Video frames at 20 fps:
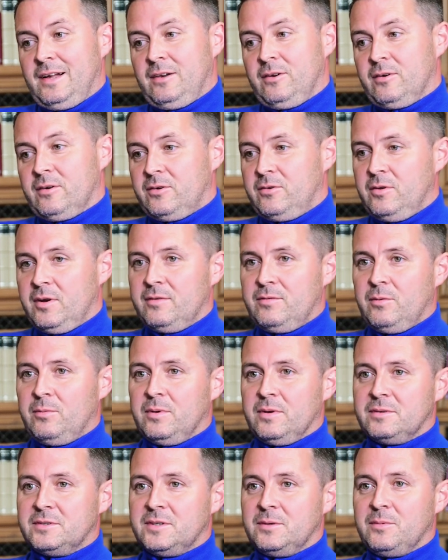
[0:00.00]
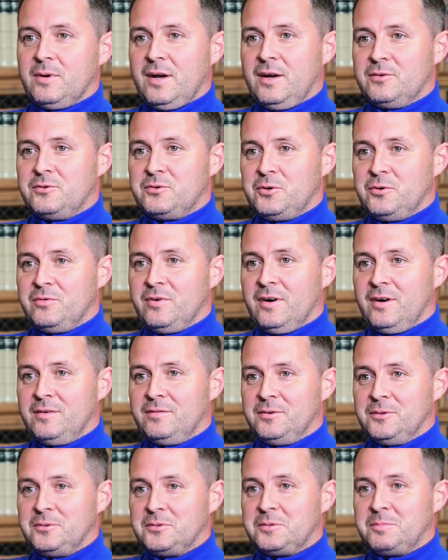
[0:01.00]
look, you never want someone going to your
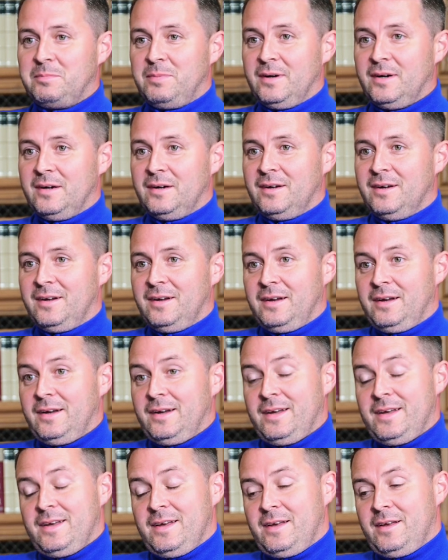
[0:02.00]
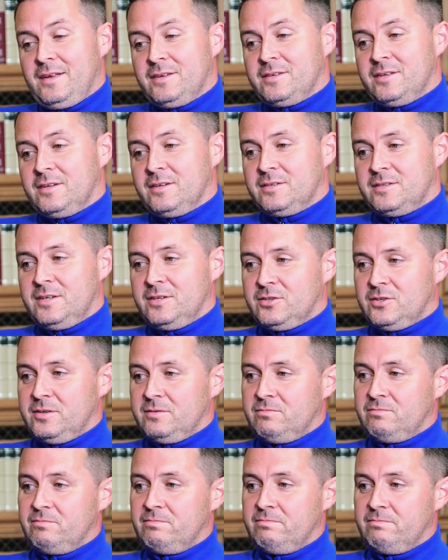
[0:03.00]
rivals, but it's a
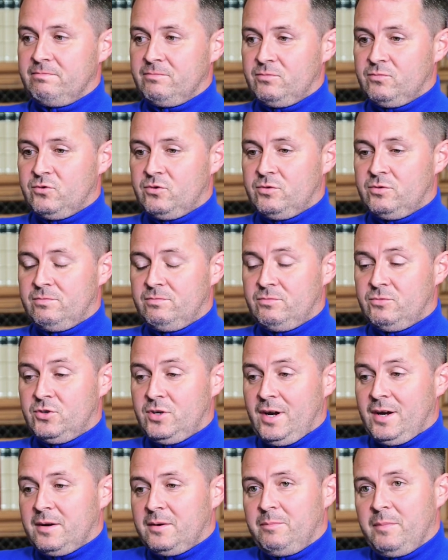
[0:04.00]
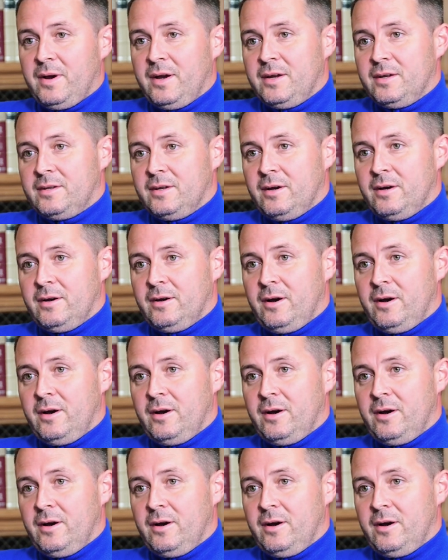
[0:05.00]
decision Jack made.